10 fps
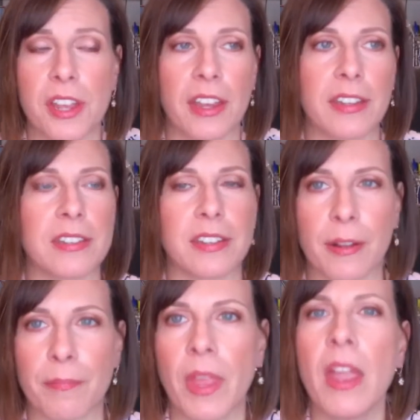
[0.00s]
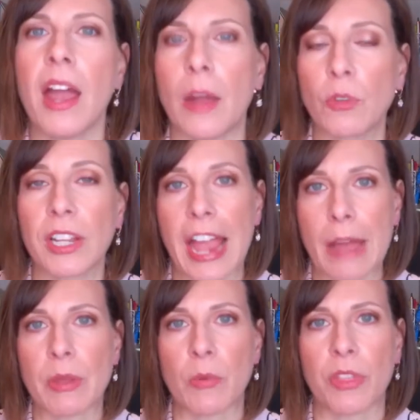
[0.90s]
And um, I'm really
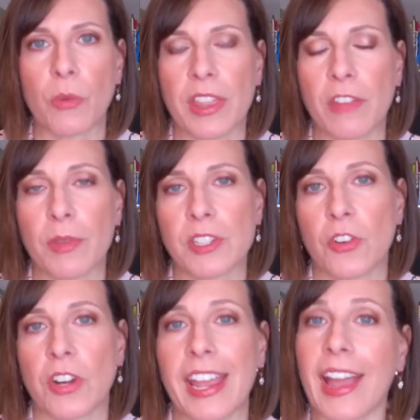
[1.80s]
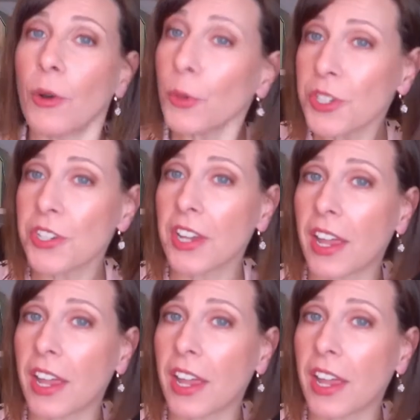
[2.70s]
happy with the way they've been turning out.